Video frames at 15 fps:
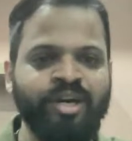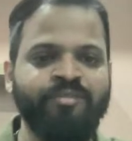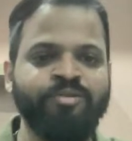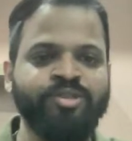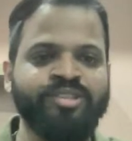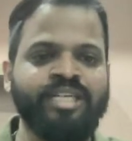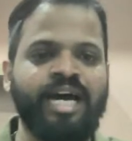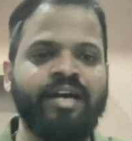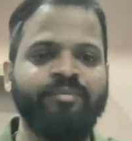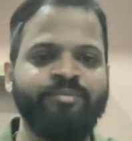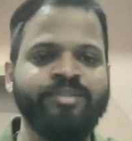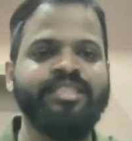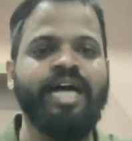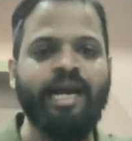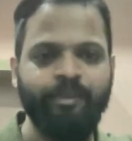you have to
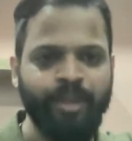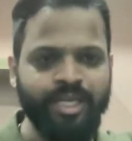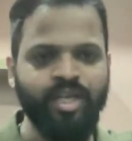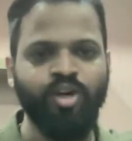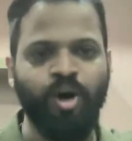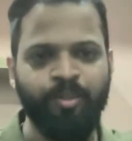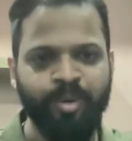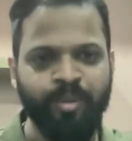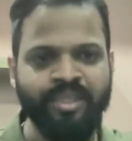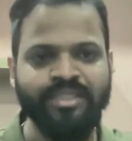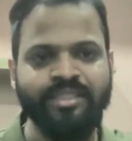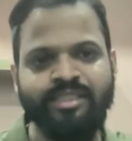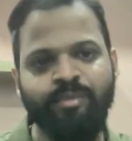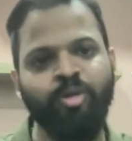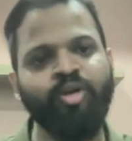start making
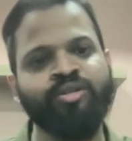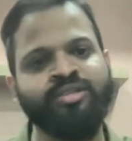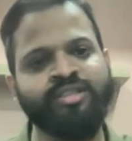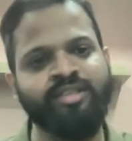compromises about